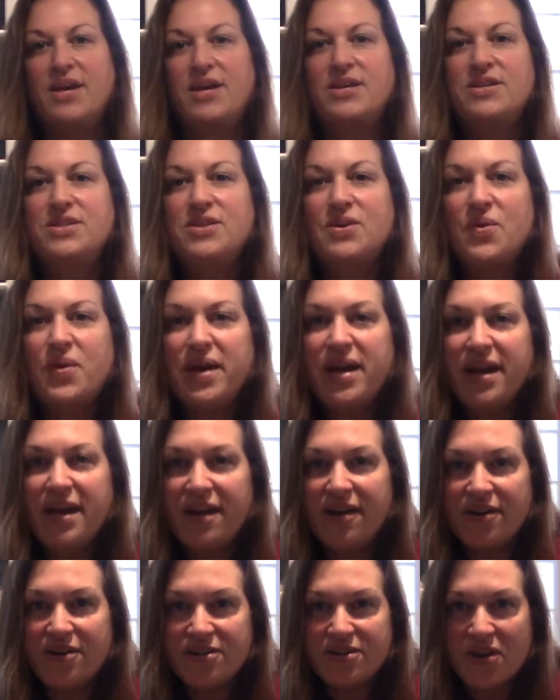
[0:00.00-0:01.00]
So
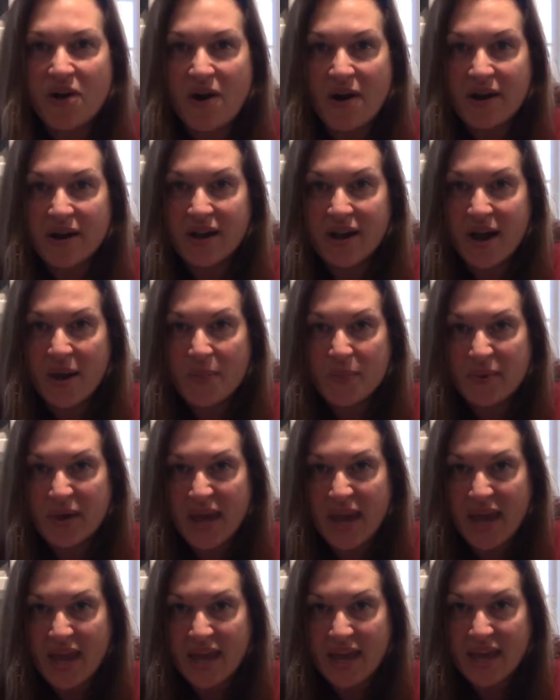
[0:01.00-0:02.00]
here's our
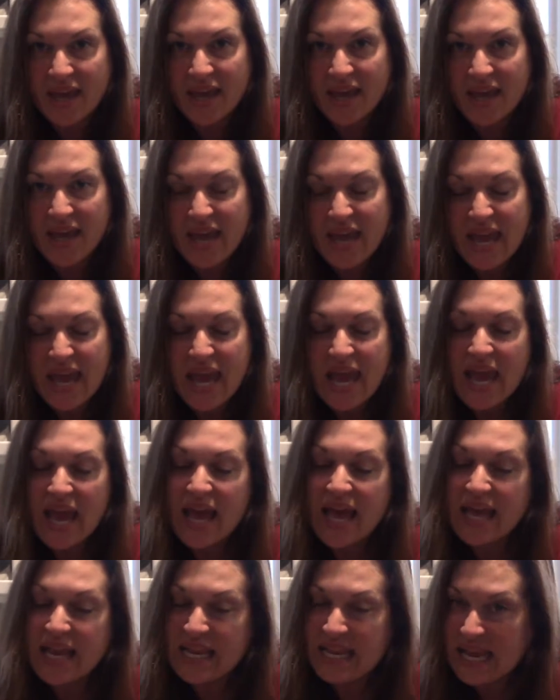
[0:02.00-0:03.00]
cupcake.
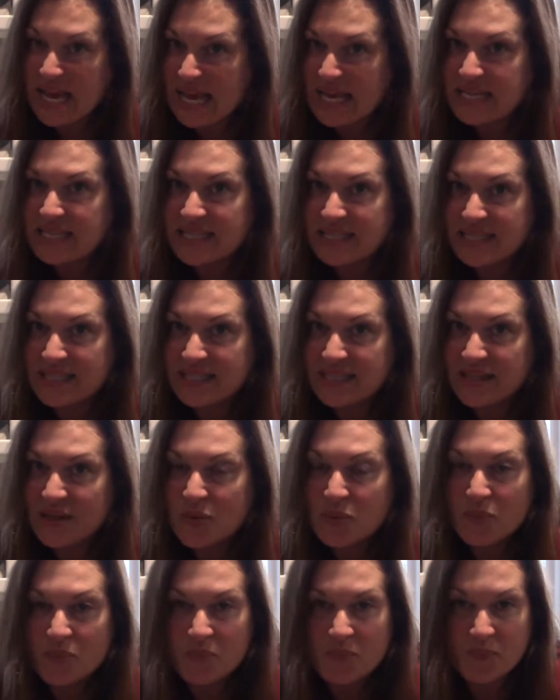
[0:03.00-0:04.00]
And yes,
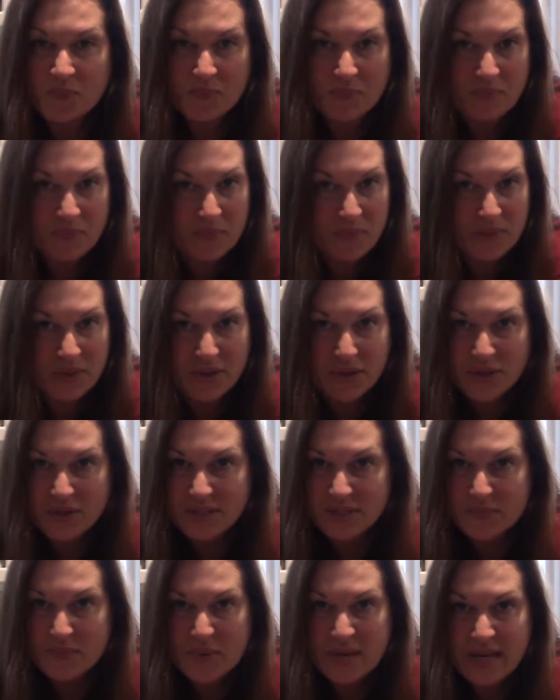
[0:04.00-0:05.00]

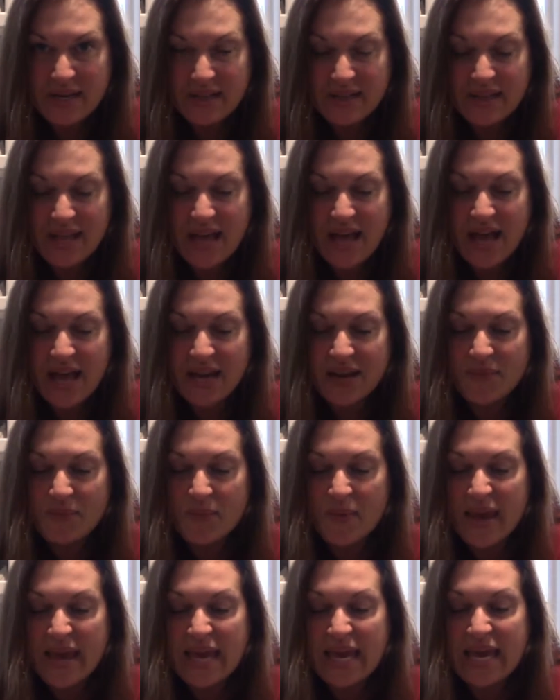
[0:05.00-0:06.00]
looks mean a lot in
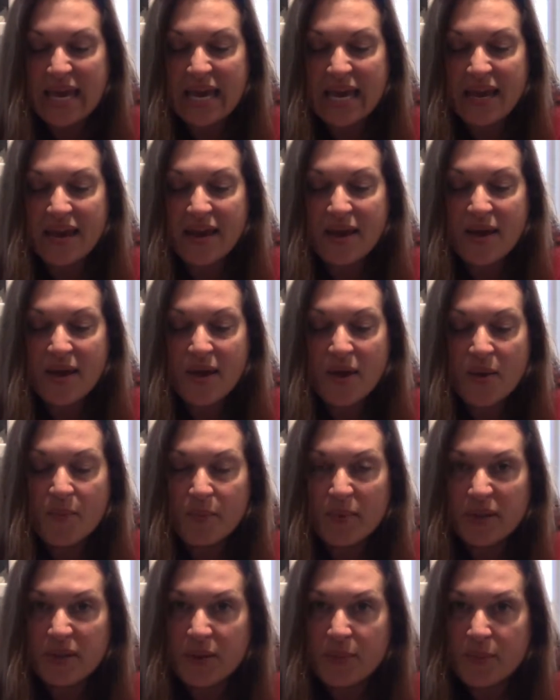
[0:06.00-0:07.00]
baking,
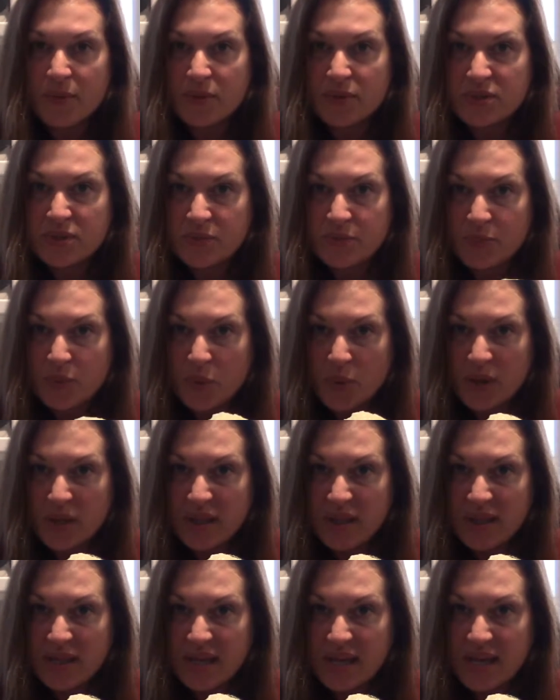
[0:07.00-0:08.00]
but the most
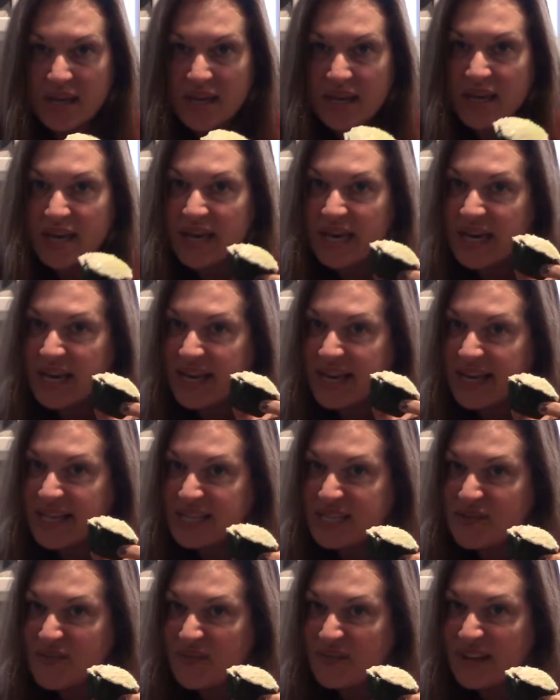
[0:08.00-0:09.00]
important thing
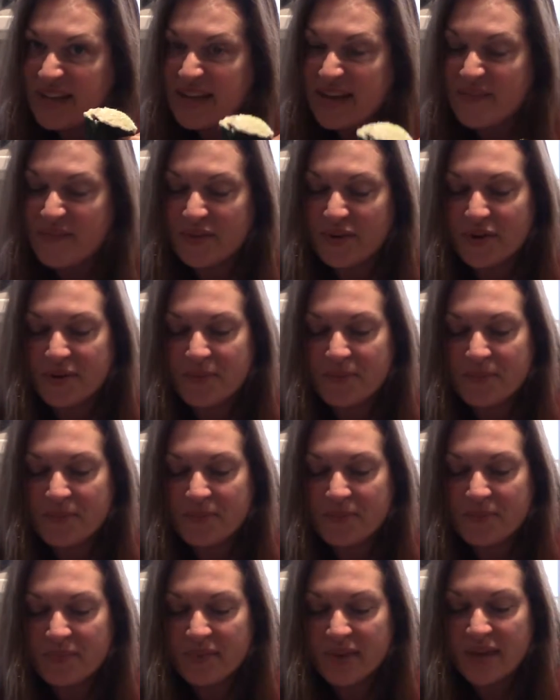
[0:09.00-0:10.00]
is flavor.
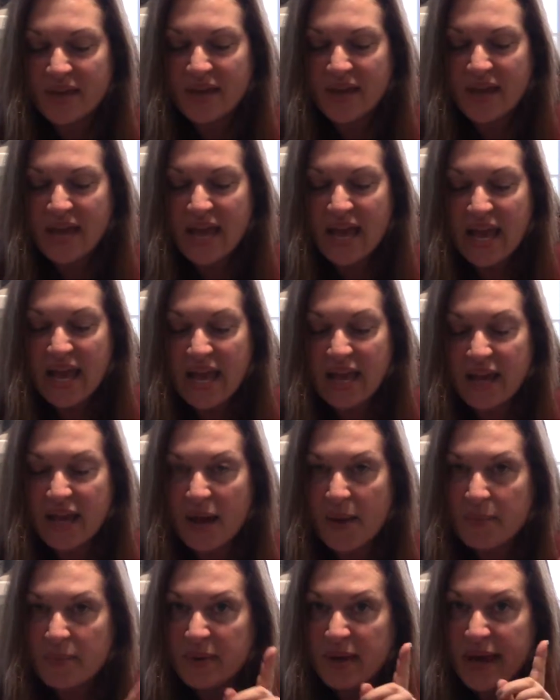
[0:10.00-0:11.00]
And
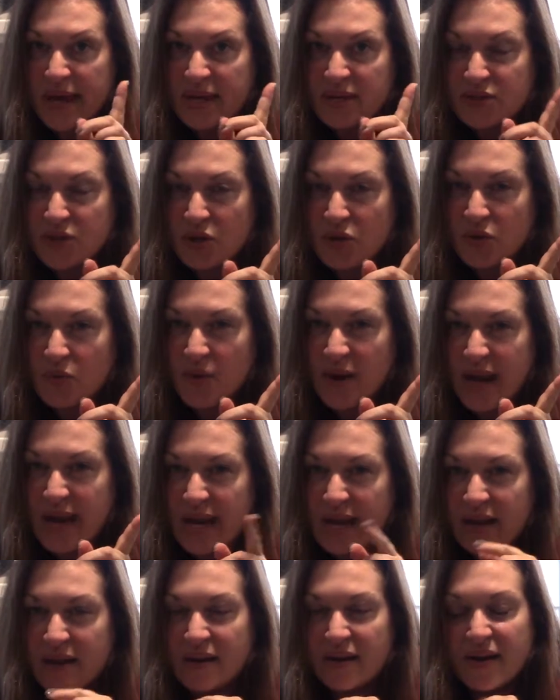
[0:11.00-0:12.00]
cupcakes are
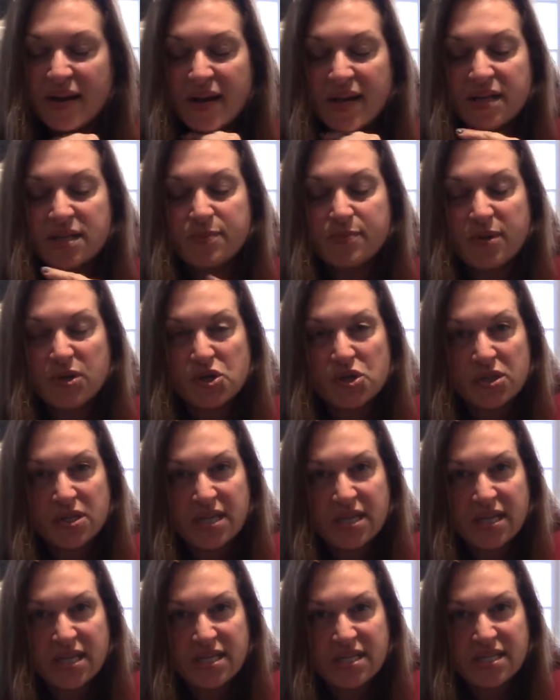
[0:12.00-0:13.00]
great, and especially
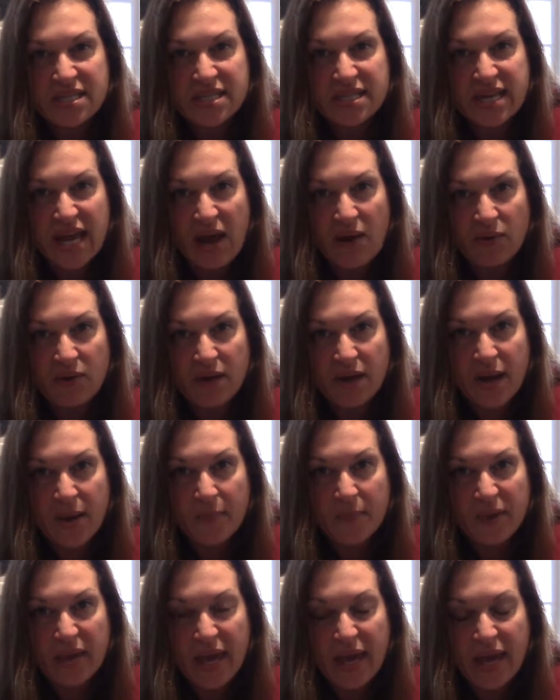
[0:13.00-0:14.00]
this stout
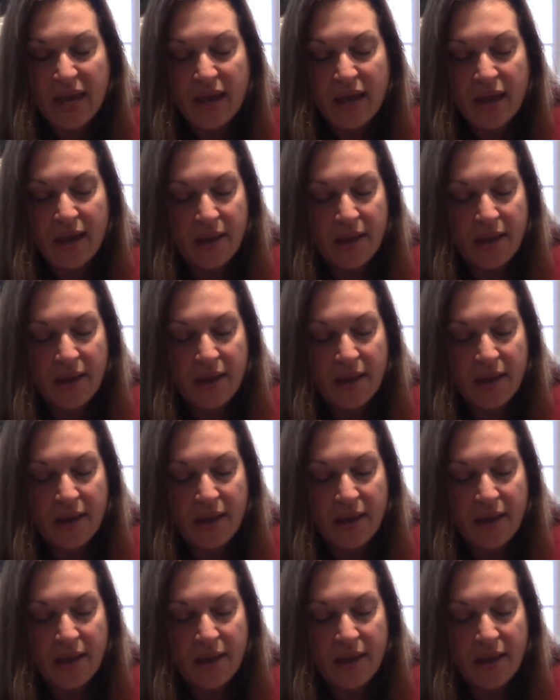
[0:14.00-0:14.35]
cupcake,